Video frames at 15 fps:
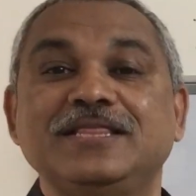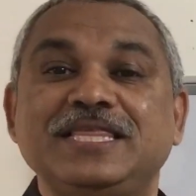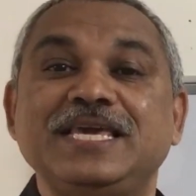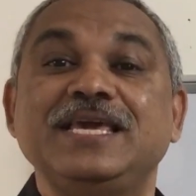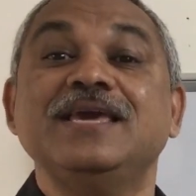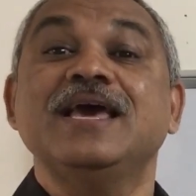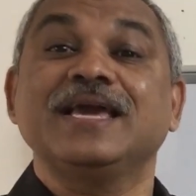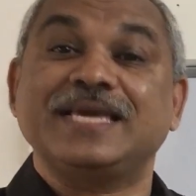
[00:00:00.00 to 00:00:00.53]

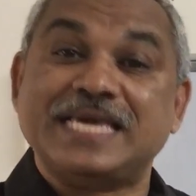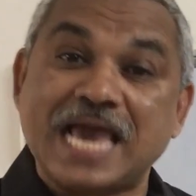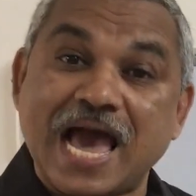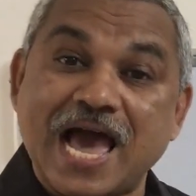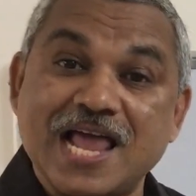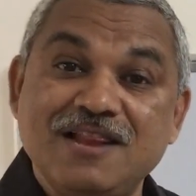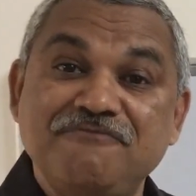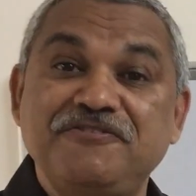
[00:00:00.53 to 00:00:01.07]
the
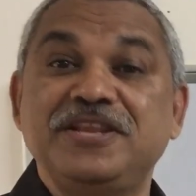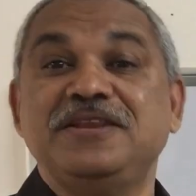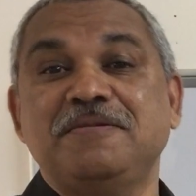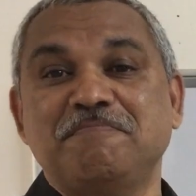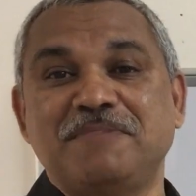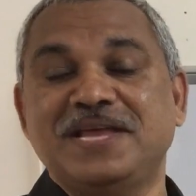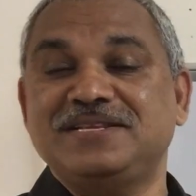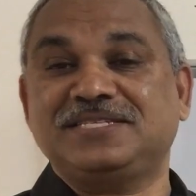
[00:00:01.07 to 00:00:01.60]

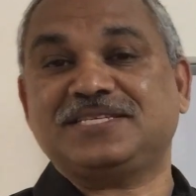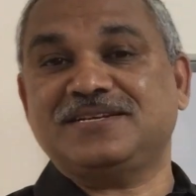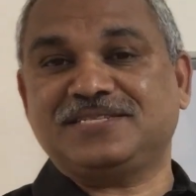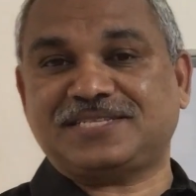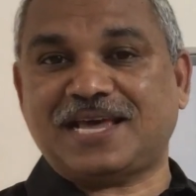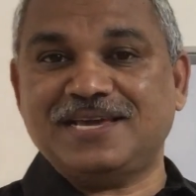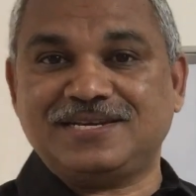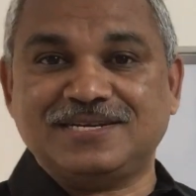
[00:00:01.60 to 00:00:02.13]
Calvin-Benson
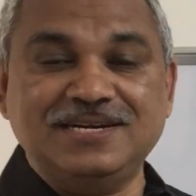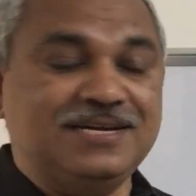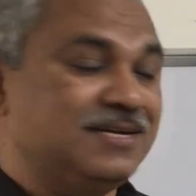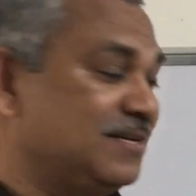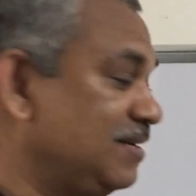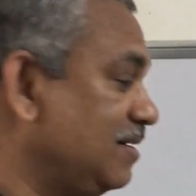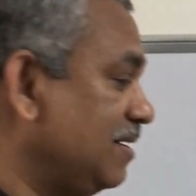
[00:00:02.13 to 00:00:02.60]
cycle.